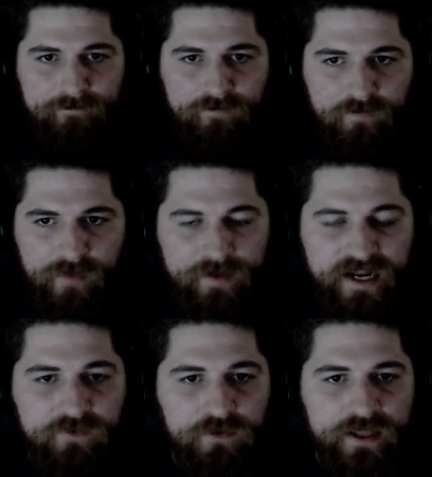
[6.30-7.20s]
I mean,
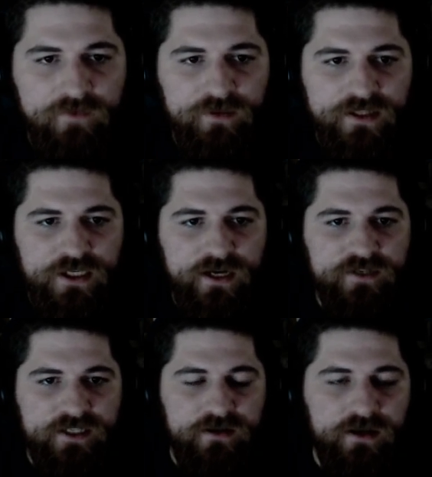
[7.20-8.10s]
even with the
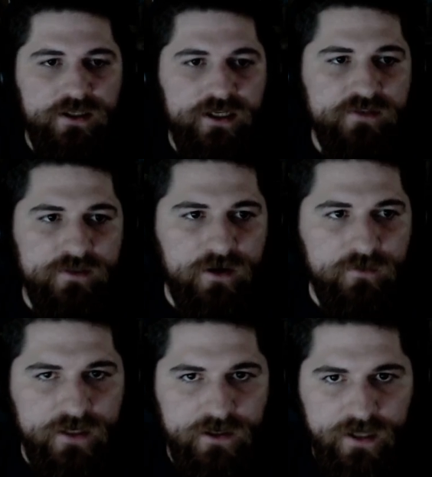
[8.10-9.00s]
sheriff's department
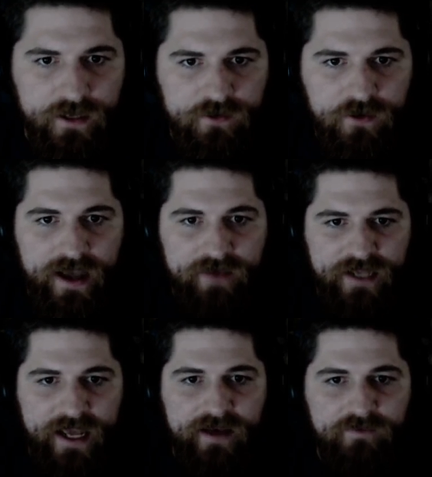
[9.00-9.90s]
here now, you have to
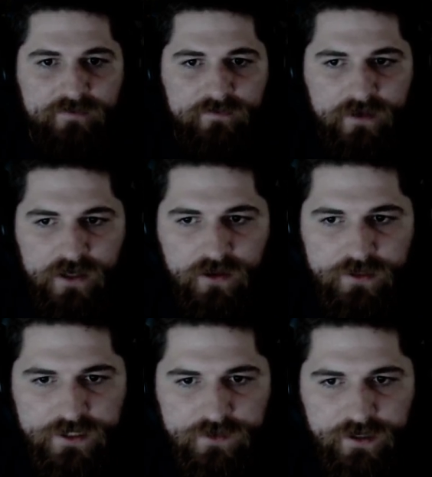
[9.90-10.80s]
have a college
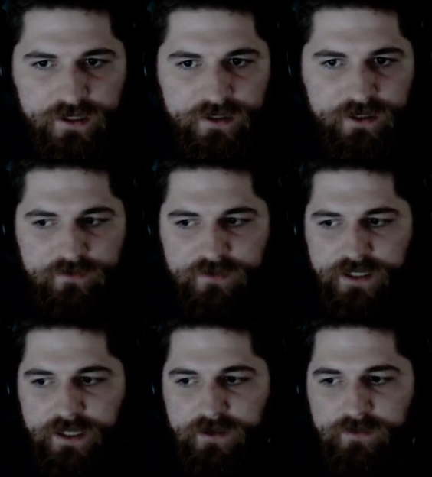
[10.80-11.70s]
degree in order to
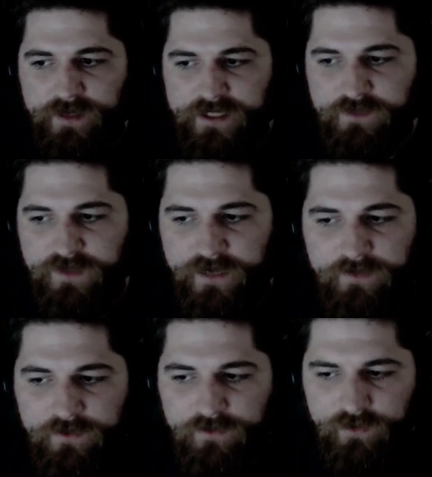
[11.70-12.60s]
get in because it's become the
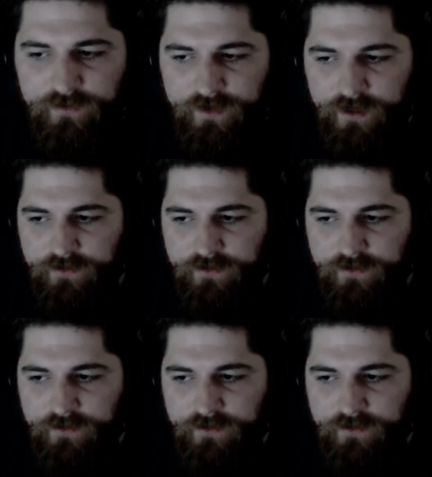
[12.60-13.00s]
norm, you know.